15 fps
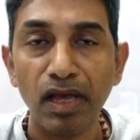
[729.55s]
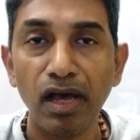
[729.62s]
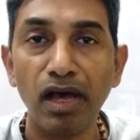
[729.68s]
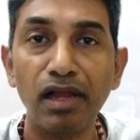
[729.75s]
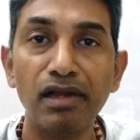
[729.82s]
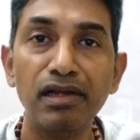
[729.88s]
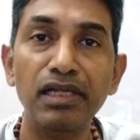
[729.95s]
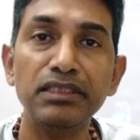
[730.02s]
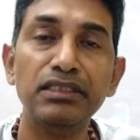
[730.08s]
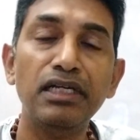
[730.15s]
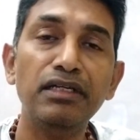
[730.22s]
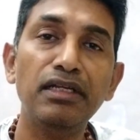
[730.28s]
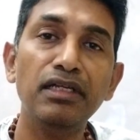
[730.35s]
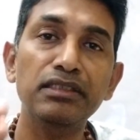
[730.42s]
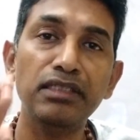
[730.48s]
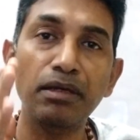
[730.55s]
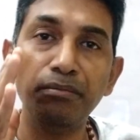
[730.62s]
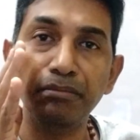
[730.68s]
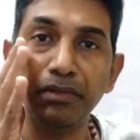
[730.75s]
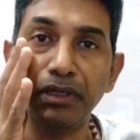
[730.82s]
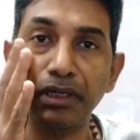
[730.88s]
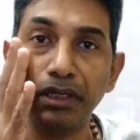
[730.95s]
Unless until
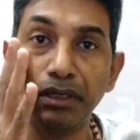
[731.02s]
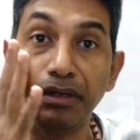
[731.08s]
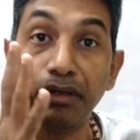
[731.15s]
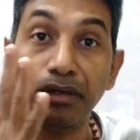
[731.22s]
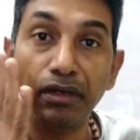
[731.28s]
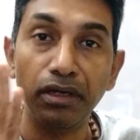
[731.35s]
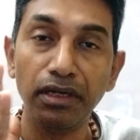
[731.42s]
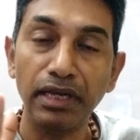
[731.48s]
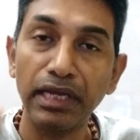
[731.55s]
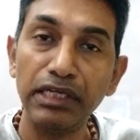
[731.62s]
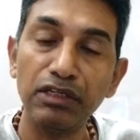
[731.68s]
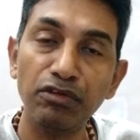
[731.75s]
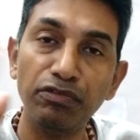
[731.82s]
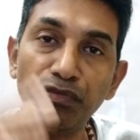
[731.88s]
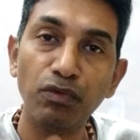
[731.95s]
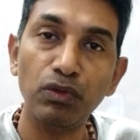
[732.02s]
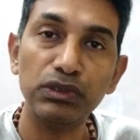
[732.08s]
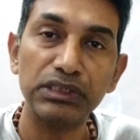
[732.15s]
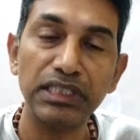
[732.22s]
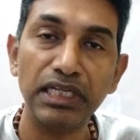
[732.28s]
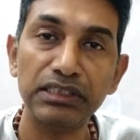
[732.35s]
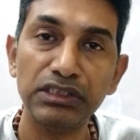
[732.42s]
some negative force